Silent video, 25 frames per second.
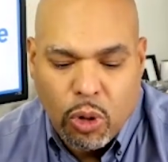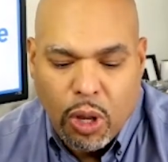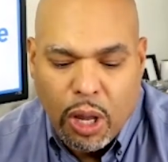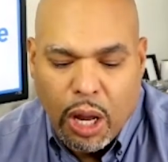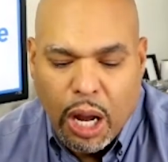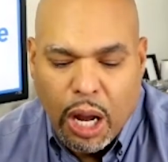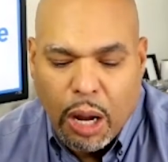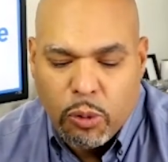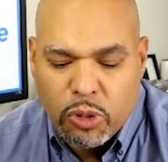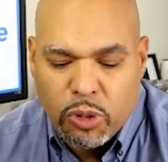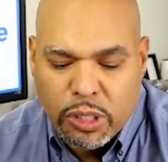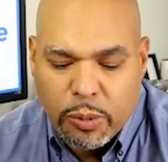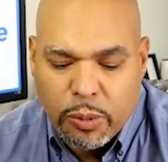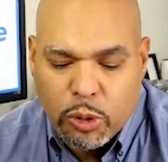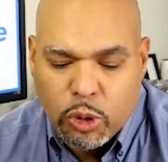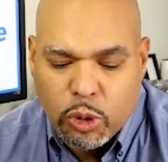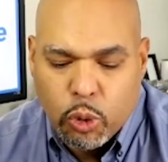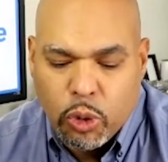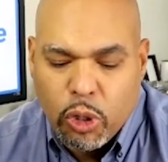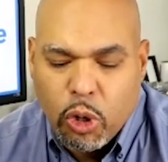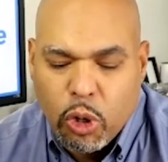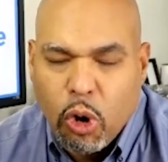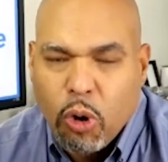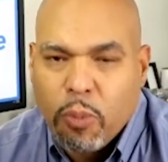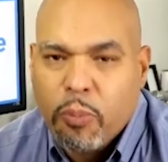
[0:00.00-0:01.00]
I was able to
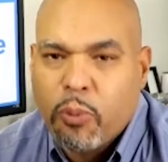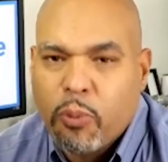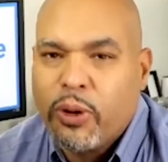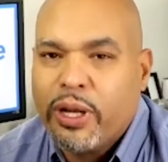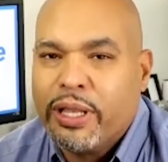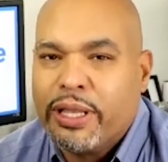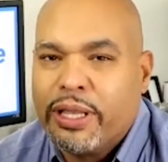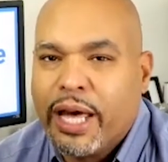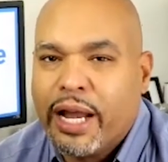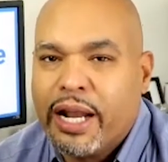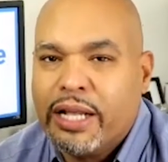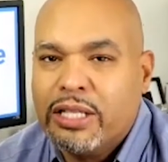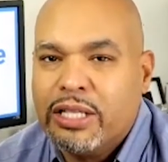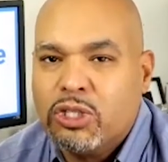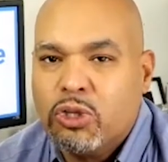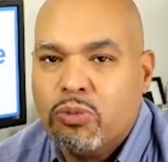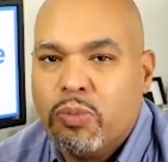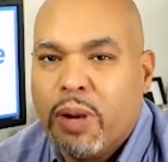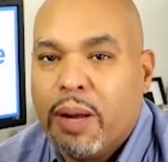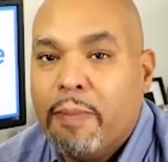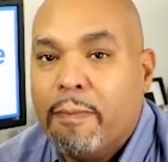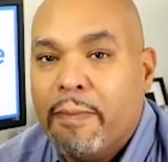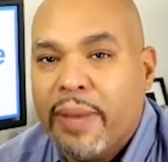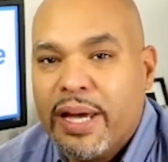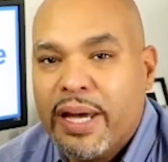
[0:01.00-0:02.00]
incorporate that into my
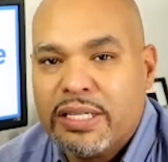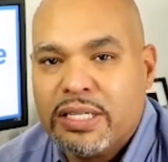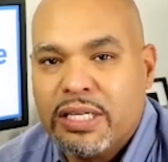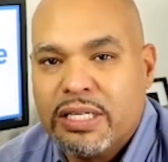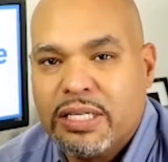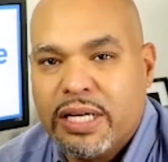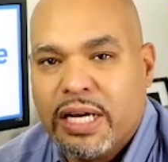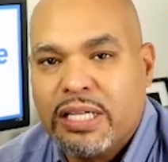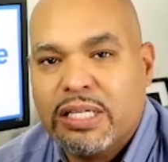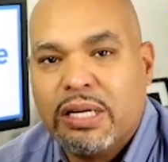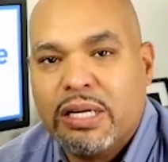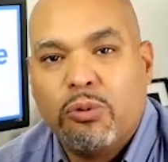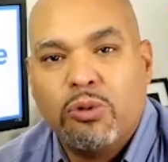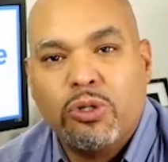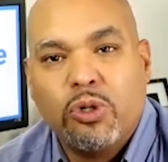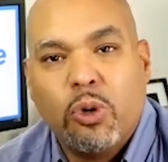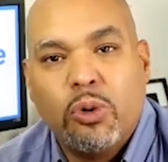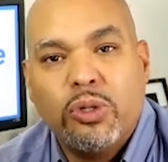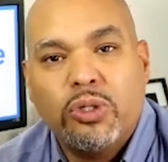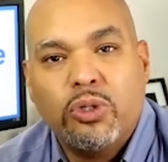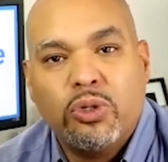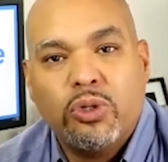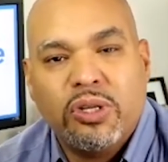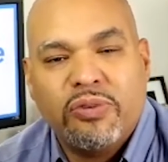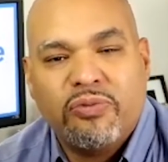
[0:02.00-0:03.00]
message as I was going to
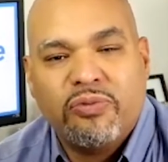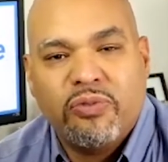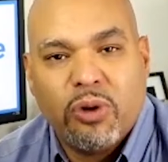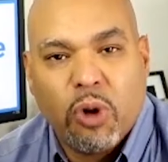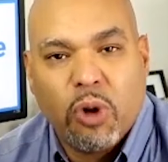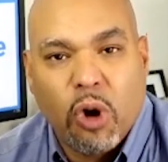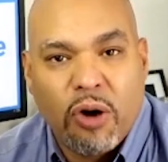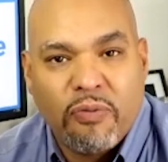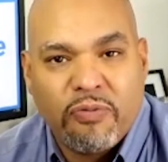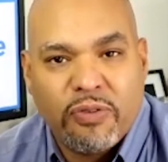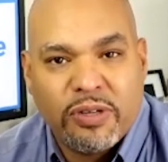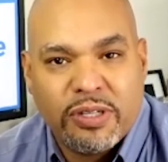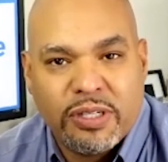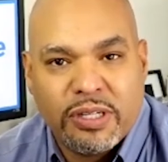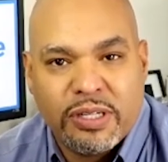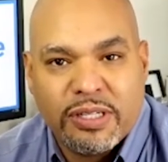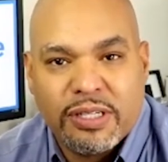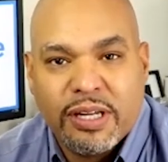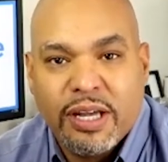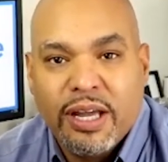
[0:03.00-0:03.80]
different offices,